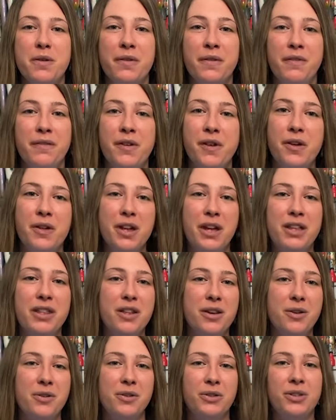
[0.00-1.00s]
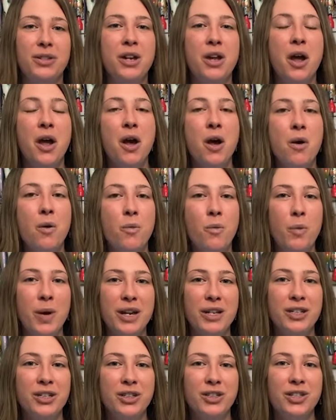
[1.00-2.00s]
fill in those
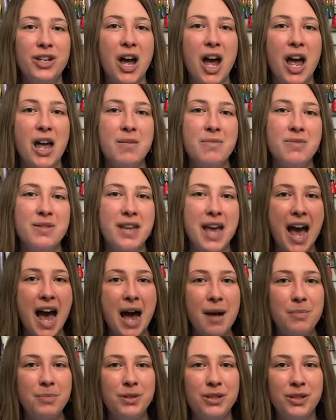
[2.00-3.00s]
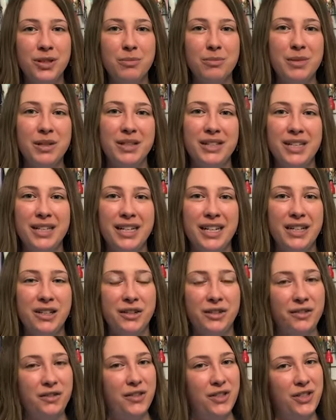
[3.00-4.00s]
wintertime gaps you're missing in
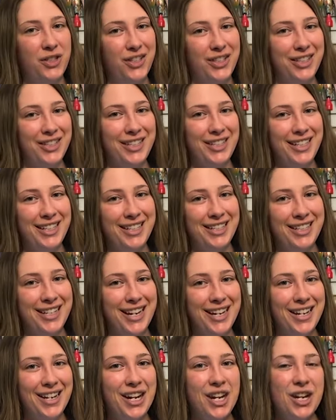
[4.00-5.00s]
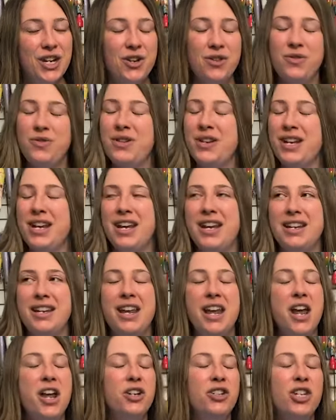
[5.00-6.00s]
your fishing season. You can
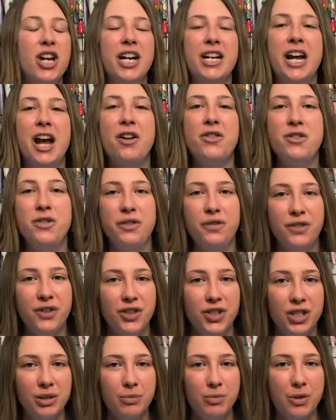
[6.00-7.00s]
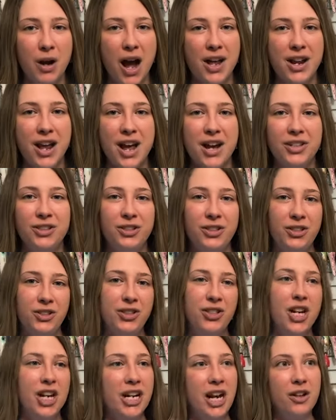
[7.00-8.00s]
check out new fishing products, you can
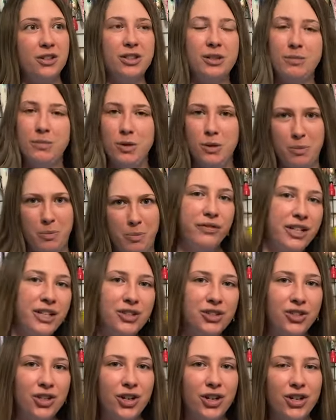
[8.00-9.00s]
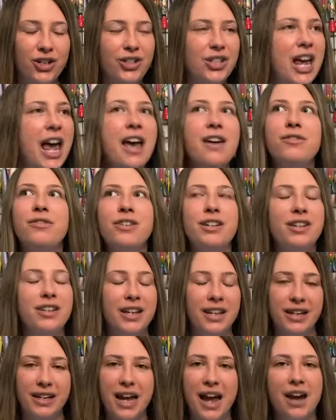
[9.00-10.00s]
check out some new beaches,
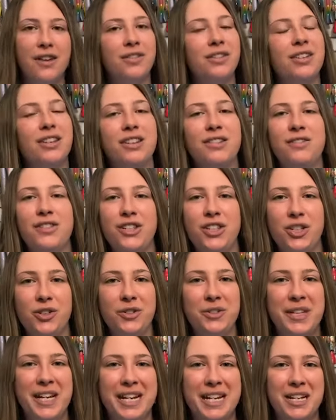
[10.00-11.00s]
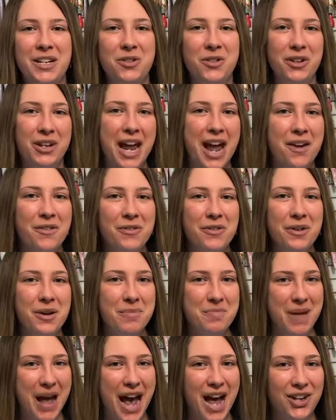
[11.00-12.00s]
everything fishing related you can ever
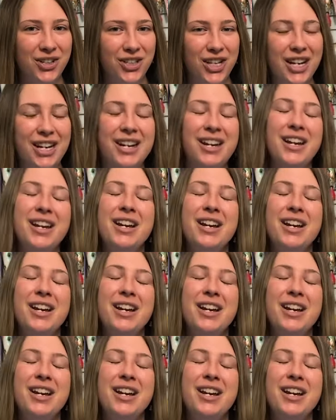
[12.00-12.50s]
imagine.